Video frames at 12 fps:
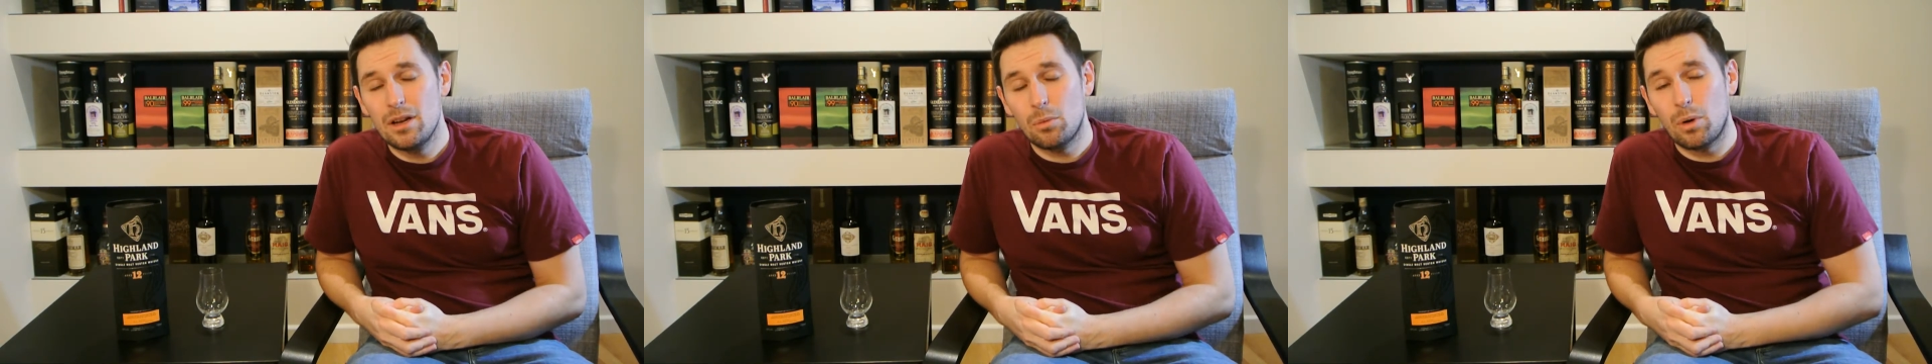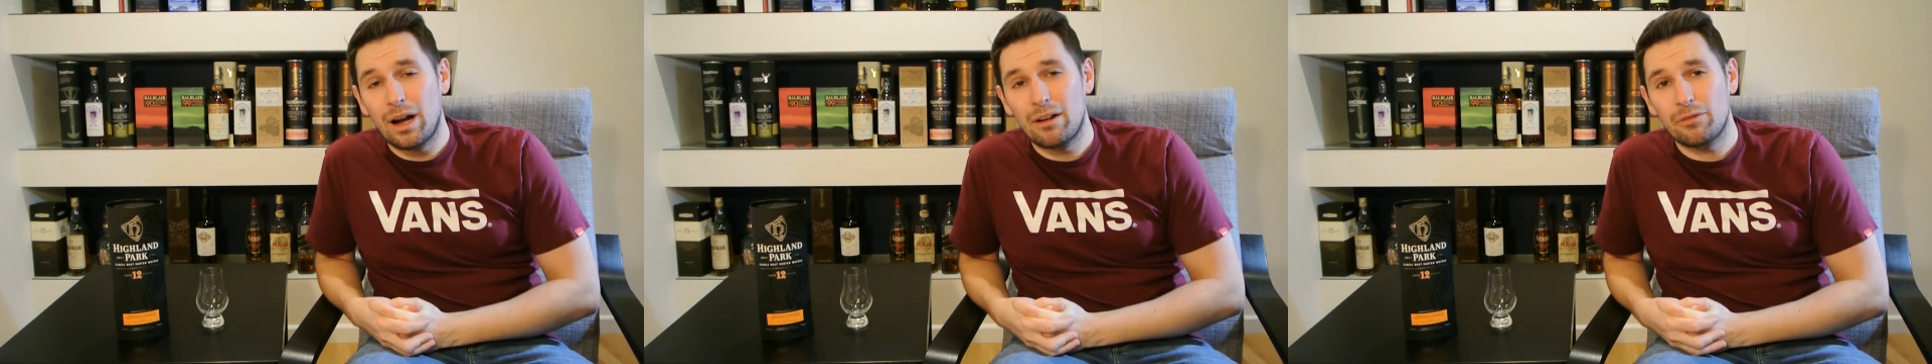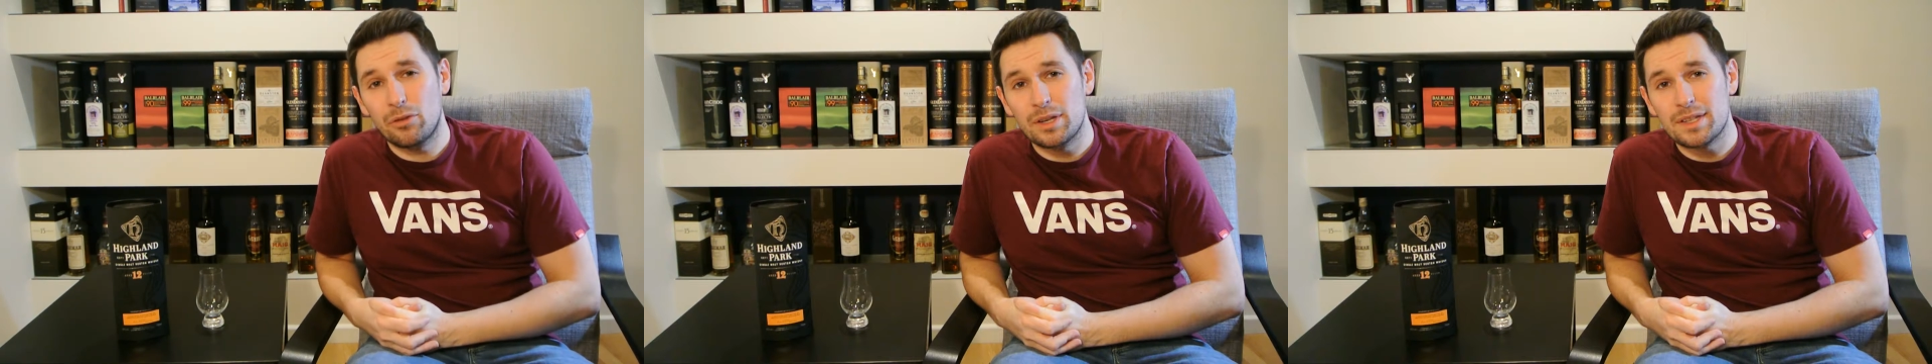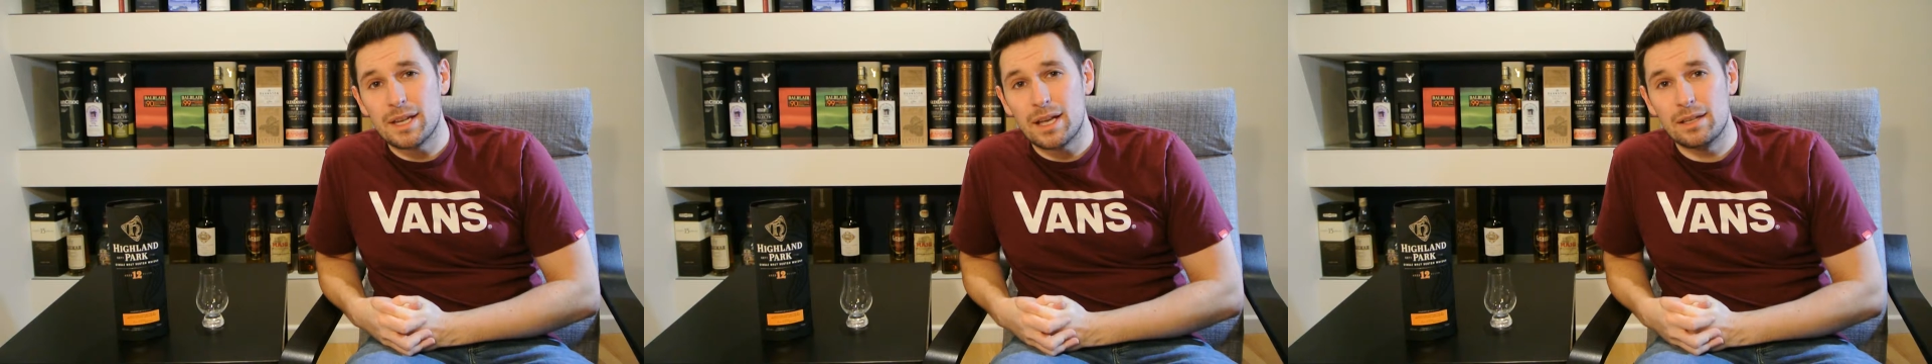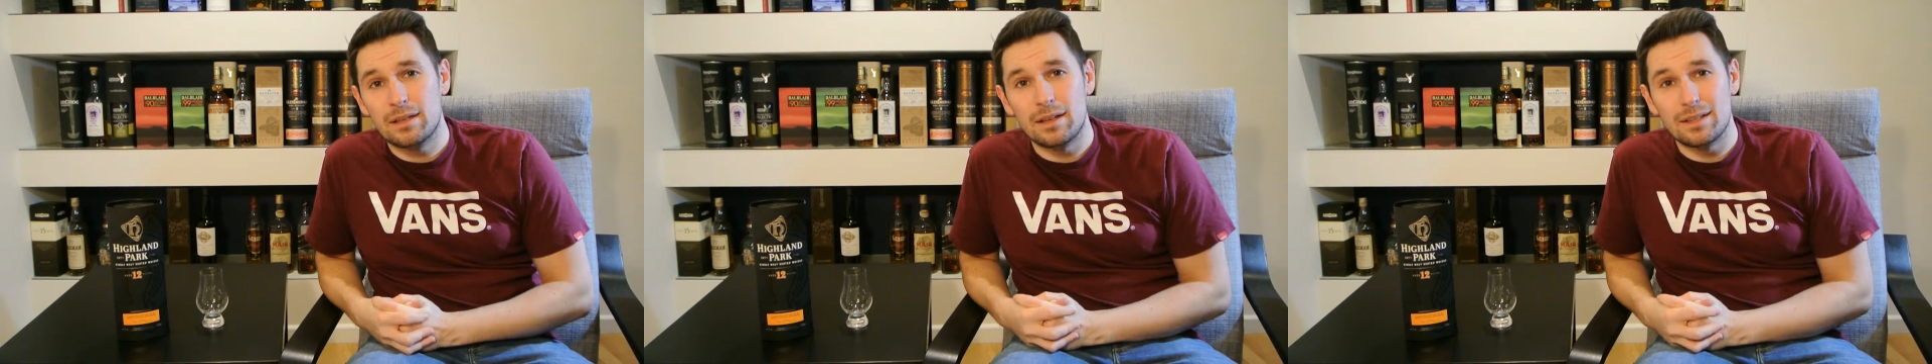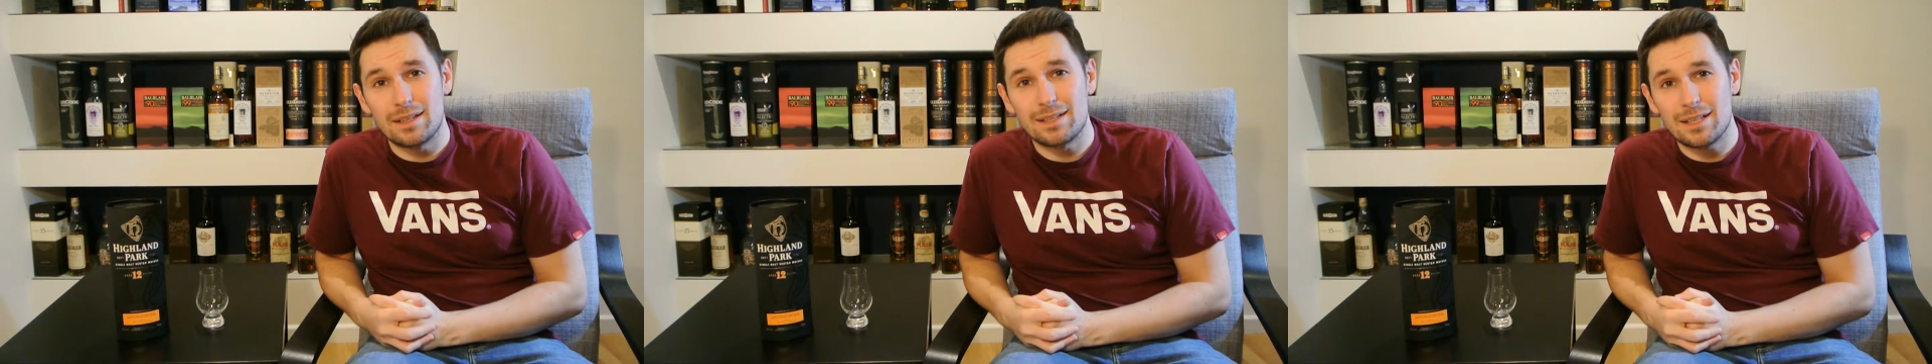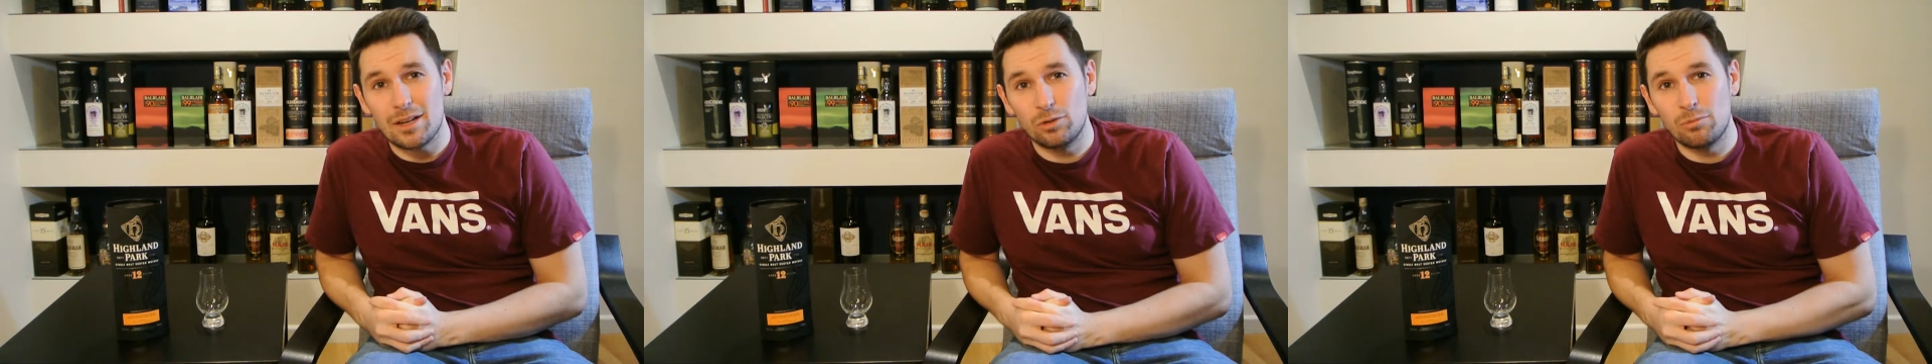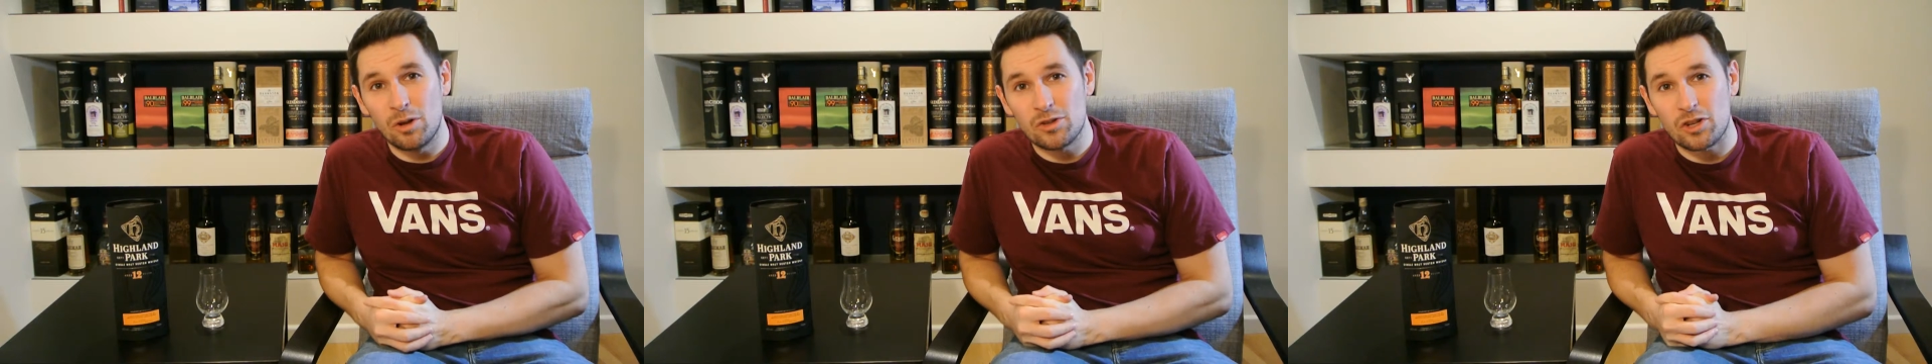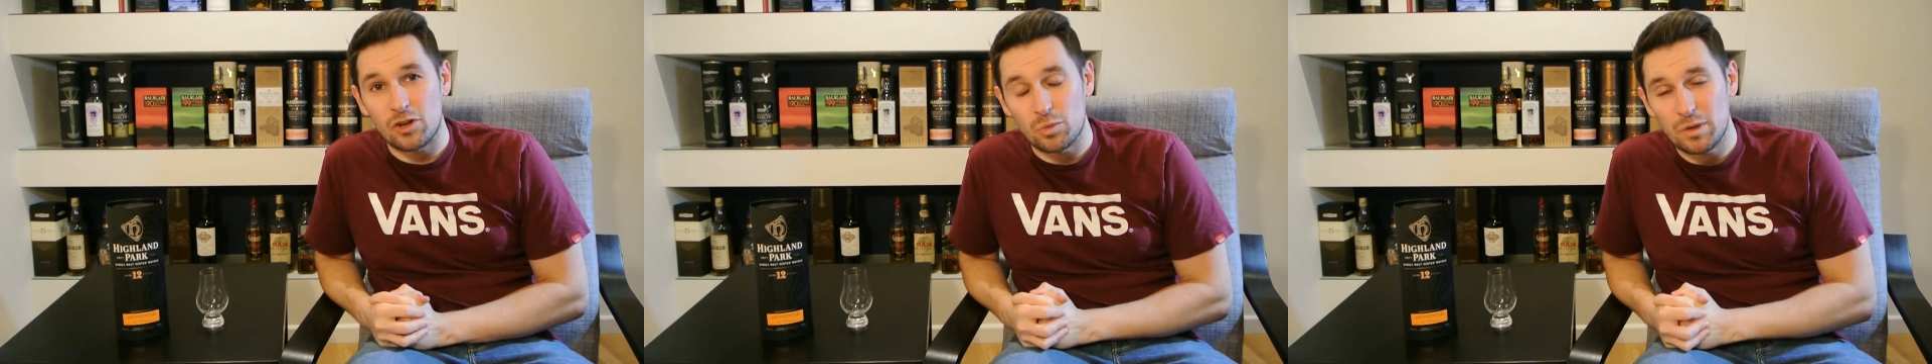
What I have for you today is a single malt Scotch